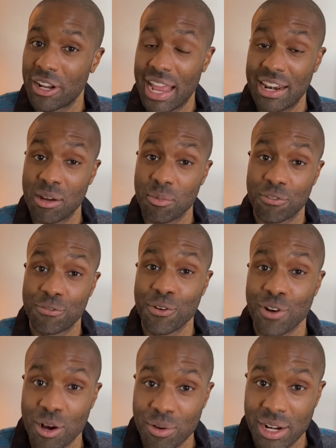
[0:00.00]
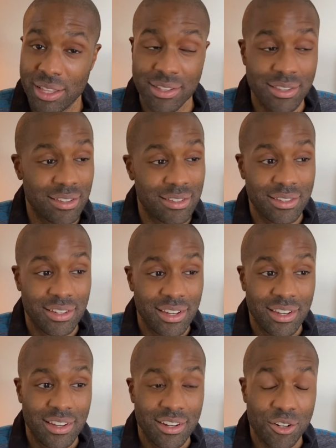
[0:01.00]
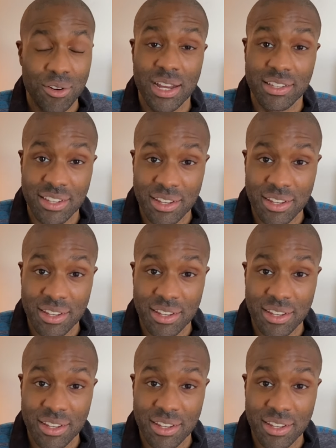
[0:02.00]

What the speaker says: at number 4 already. This is crazy.